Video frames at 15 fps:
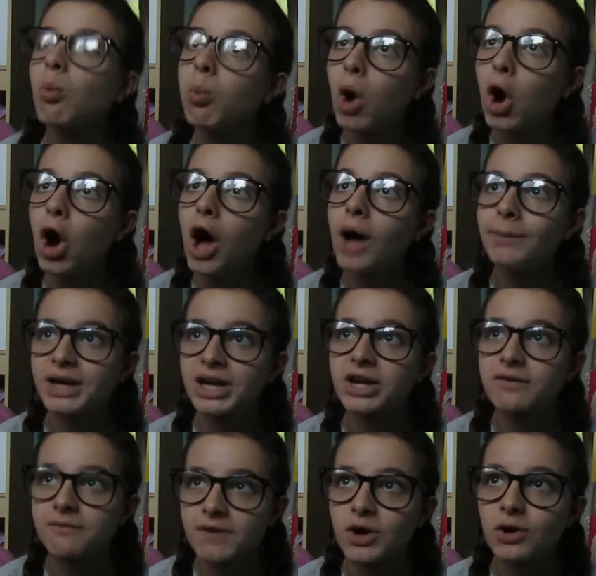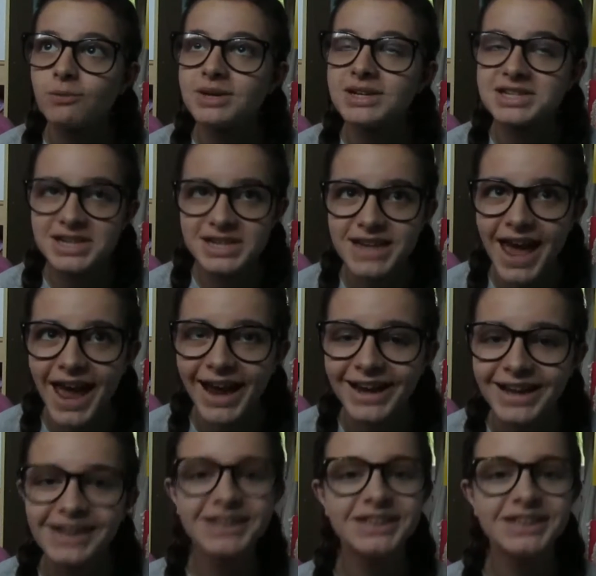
what am I going to film today?